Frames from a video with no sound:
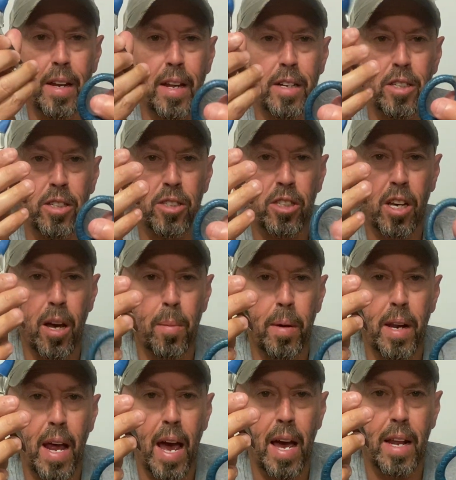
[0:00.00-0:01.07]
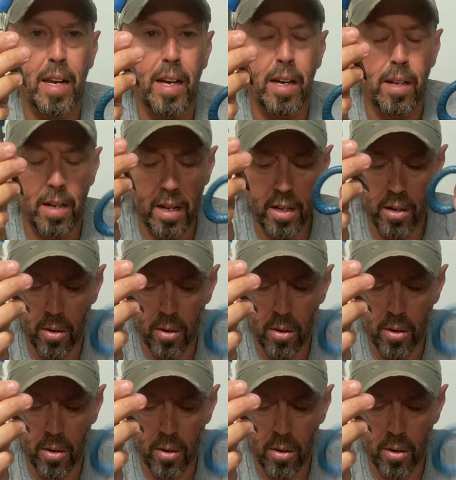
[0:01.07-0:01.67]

They just come in handy and they're